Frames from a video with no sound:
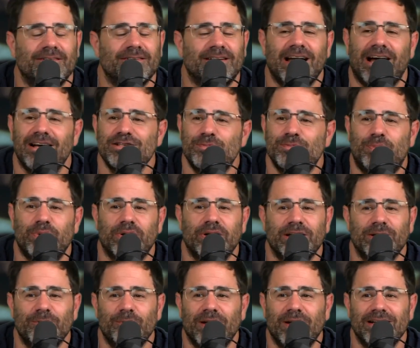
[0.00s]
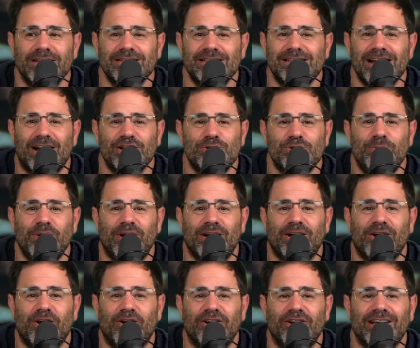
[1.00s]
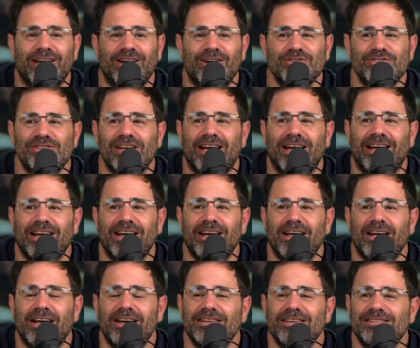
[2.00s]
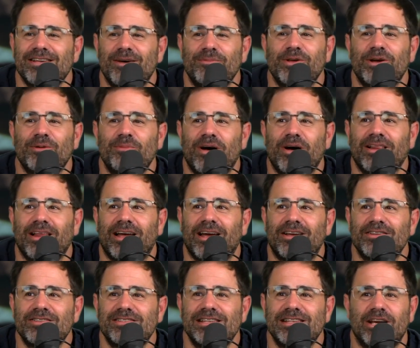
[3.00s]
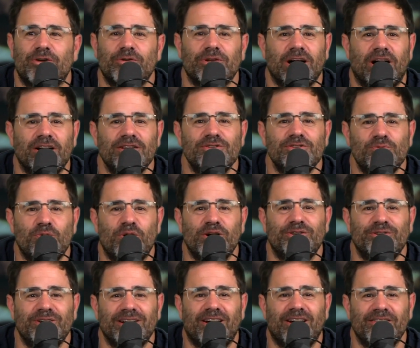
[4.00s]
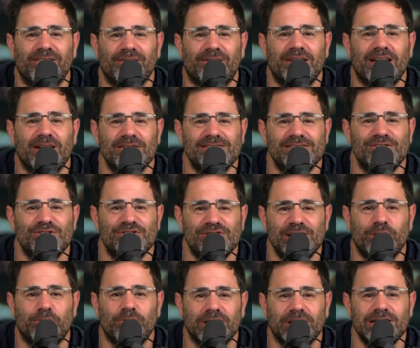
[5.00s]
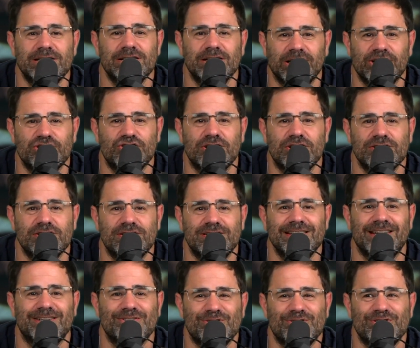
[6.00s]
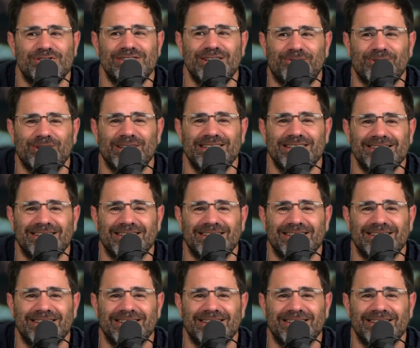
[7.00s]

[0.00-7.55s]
Guy's brilliant, man. Sacha Baron Cohen. He goes like something about like secret. Are you wondering? Are because they're secretly delicious? Dicks are secretly